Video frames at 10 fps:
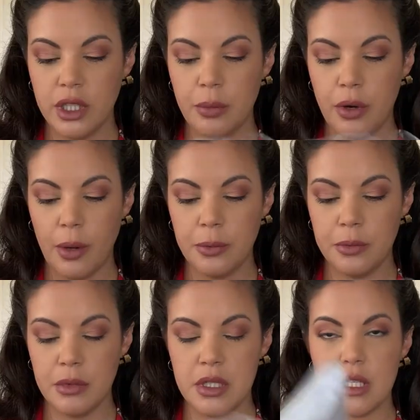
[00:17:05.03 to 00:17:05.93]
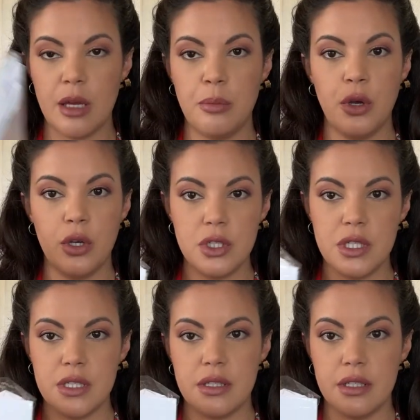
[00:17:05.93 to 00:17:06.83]
only problem is I
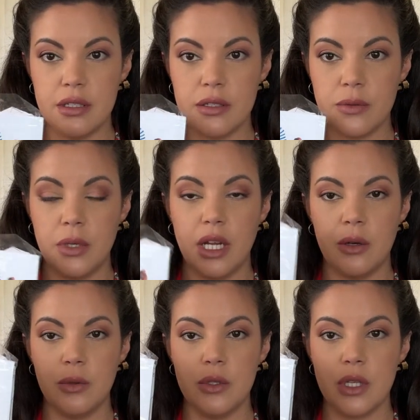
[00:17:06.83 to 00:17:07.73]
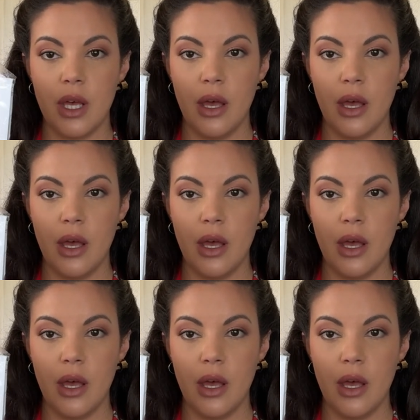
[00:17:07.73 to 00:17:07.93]
purchased this when I was